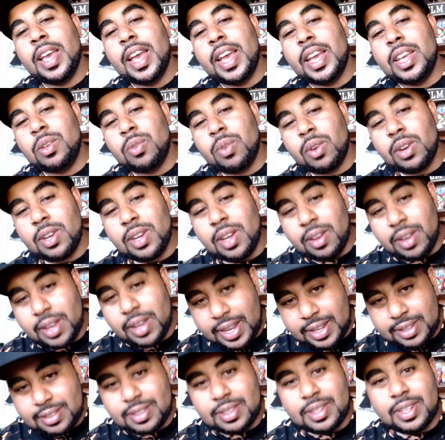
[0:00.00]
And you are now
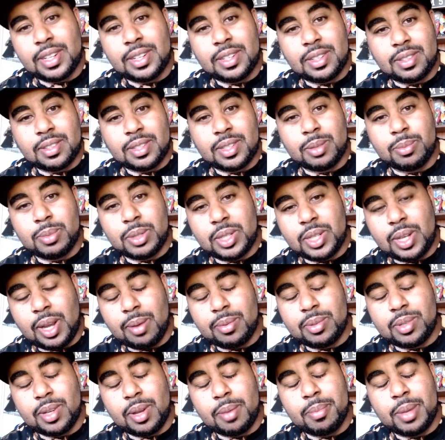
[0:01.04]
exiting the Cinema
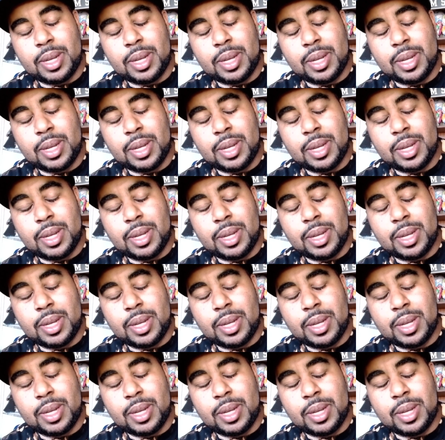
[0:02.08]
Chop Shop.